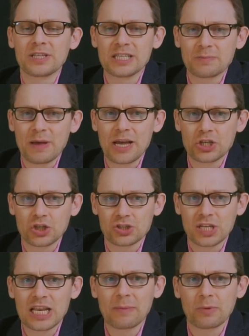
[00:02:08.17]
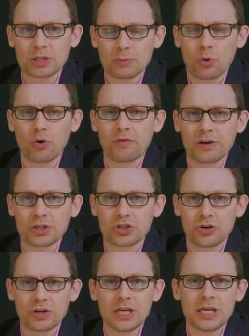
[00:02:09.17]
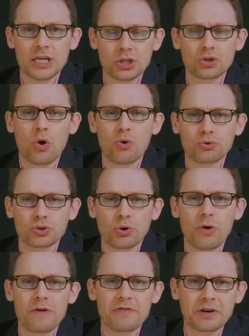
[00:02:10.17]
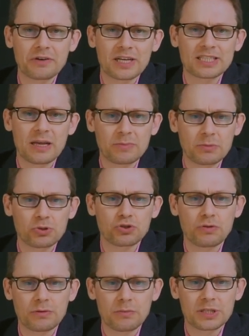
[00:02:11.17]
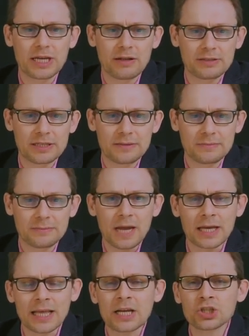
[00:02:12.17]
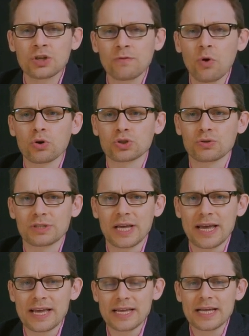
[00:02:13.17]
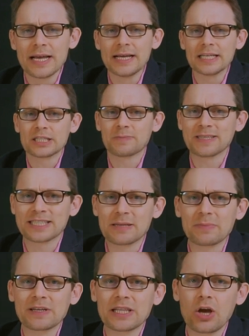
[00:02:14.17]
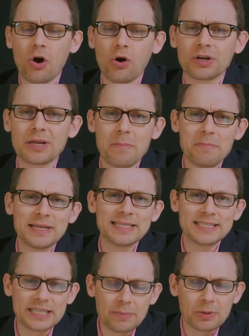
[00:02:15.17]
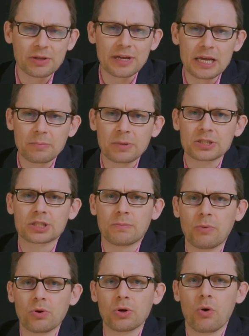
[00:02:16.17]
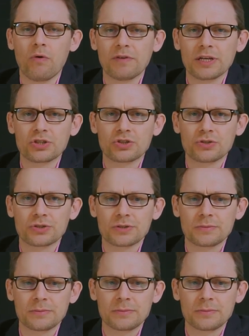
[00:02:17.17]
these patients, an implant support over denture is also a very acceptable treatment modality. I'd like us to focus today specifically on mandibular implant support over dentures.